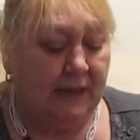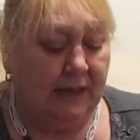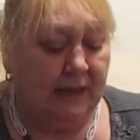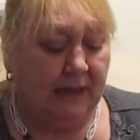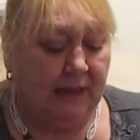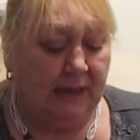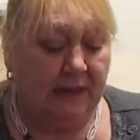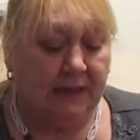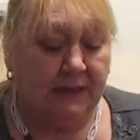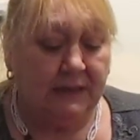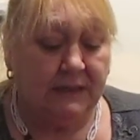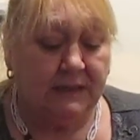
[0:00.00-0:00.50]

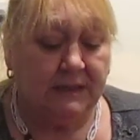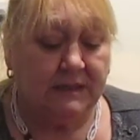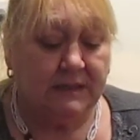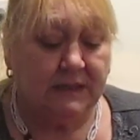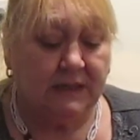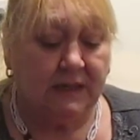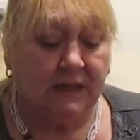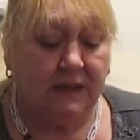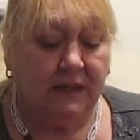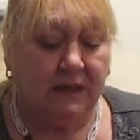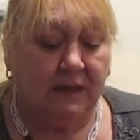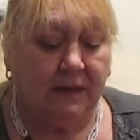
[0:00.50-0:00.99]
And
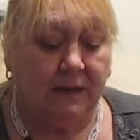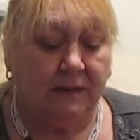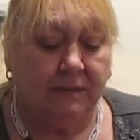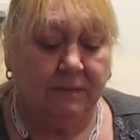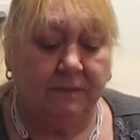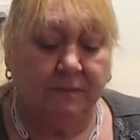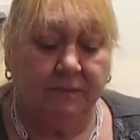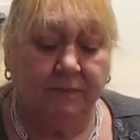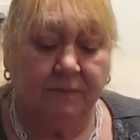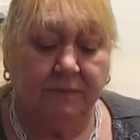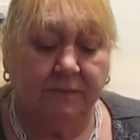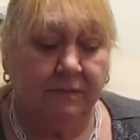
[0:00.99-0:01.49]

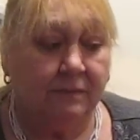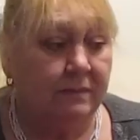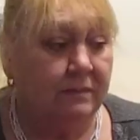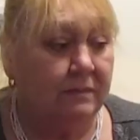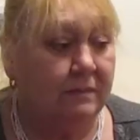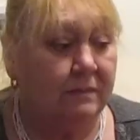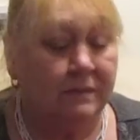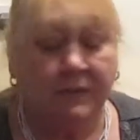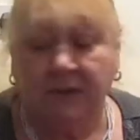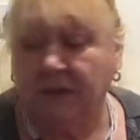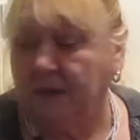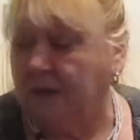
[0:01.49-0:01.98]
I
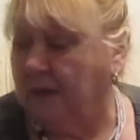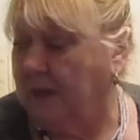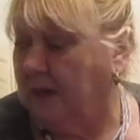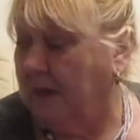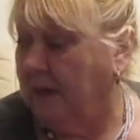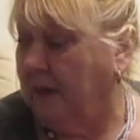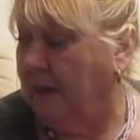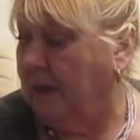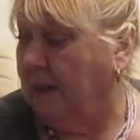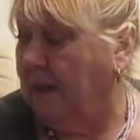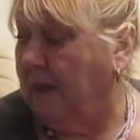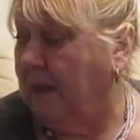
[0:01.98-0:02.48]

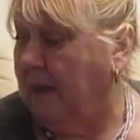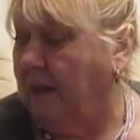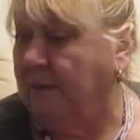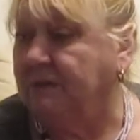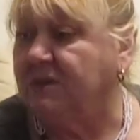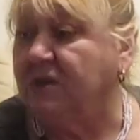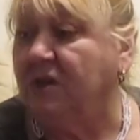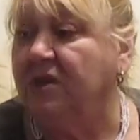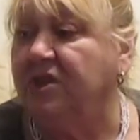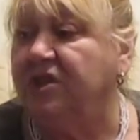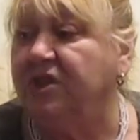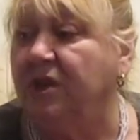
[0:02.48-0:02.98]
was
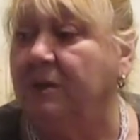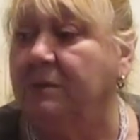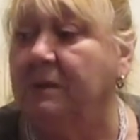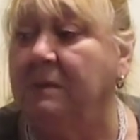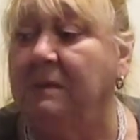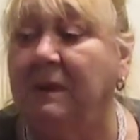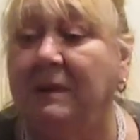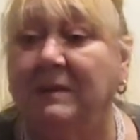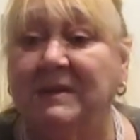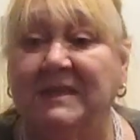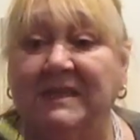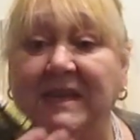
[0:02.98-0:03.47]
going to show my
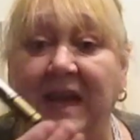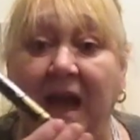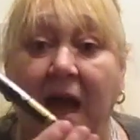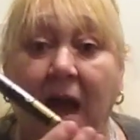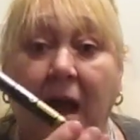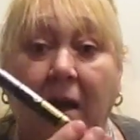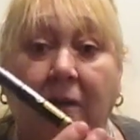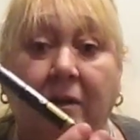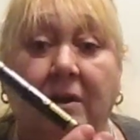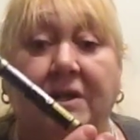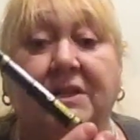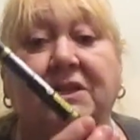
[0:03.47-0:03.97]

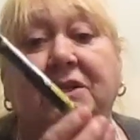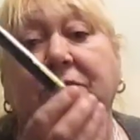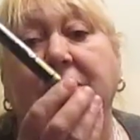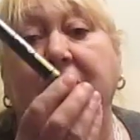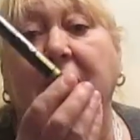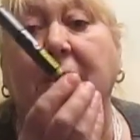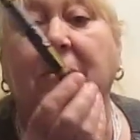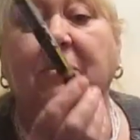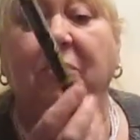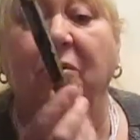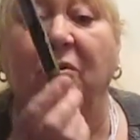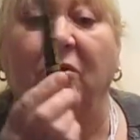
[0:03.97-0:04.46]
mascara to
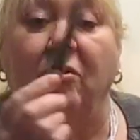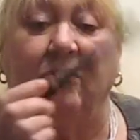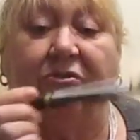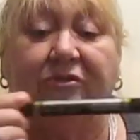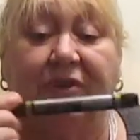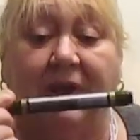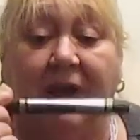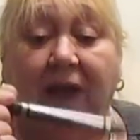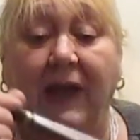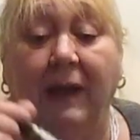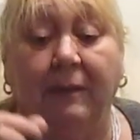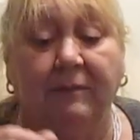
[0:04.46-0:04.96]
you, but
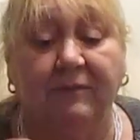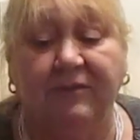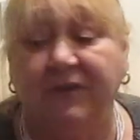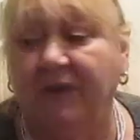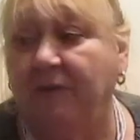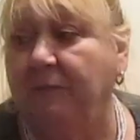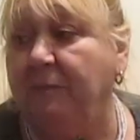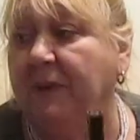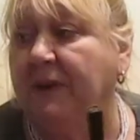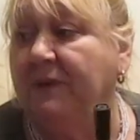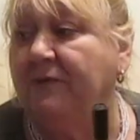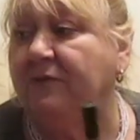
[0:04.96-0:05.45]
I happen to
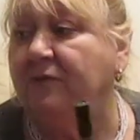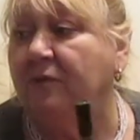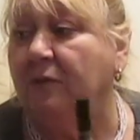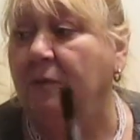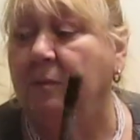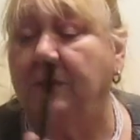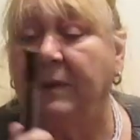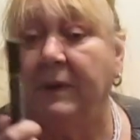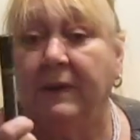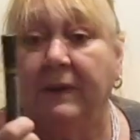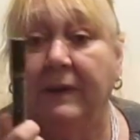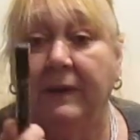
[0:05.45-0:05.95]
have picked
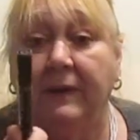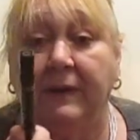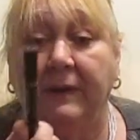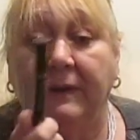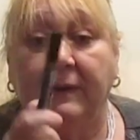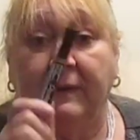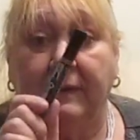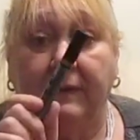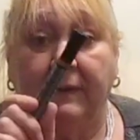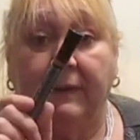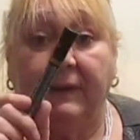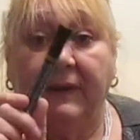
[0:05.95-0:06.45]
up,
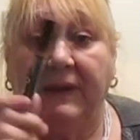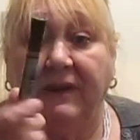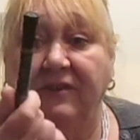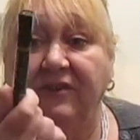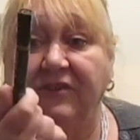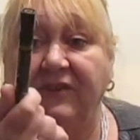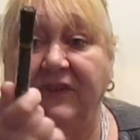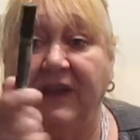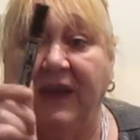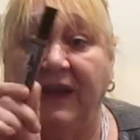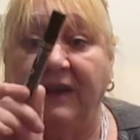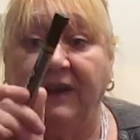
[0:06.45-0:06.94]

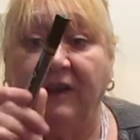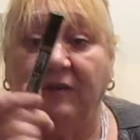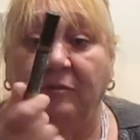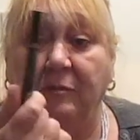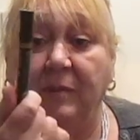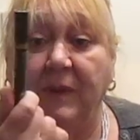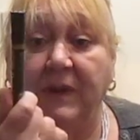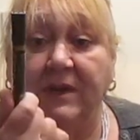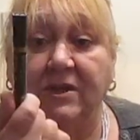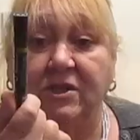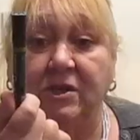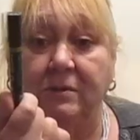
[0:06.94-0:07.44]
instead, I've
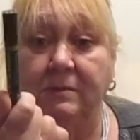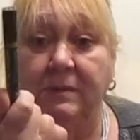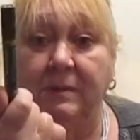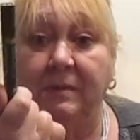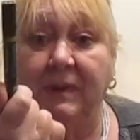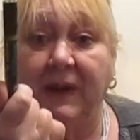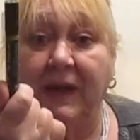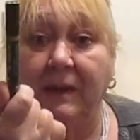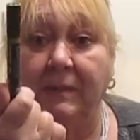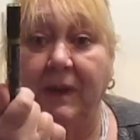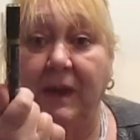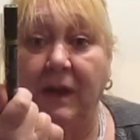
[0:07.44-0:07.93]
picked up my
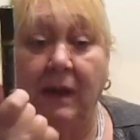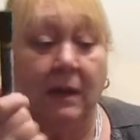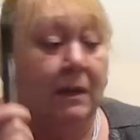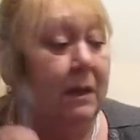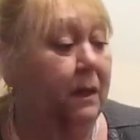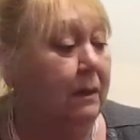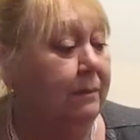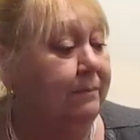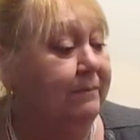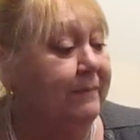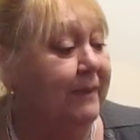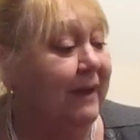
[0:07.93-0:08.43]
black
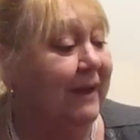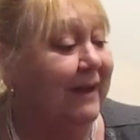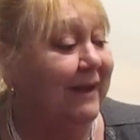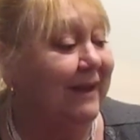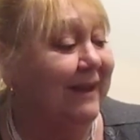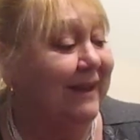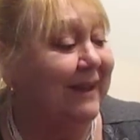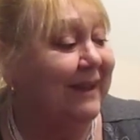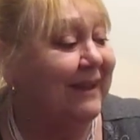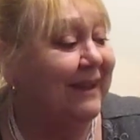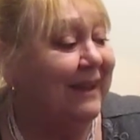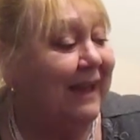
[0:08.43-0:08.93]
marker.
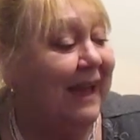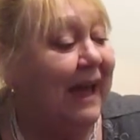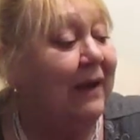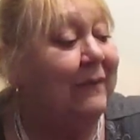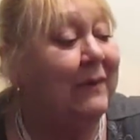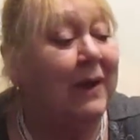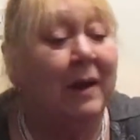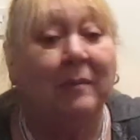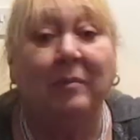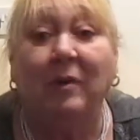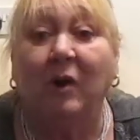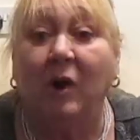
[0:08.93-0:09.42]

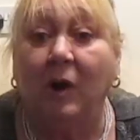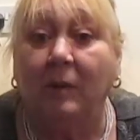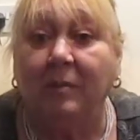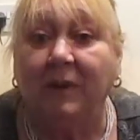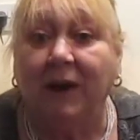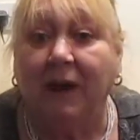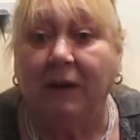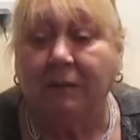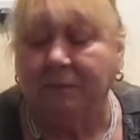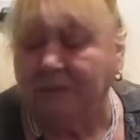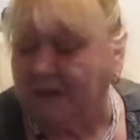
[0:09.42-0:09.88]
Anyway, I bought a brown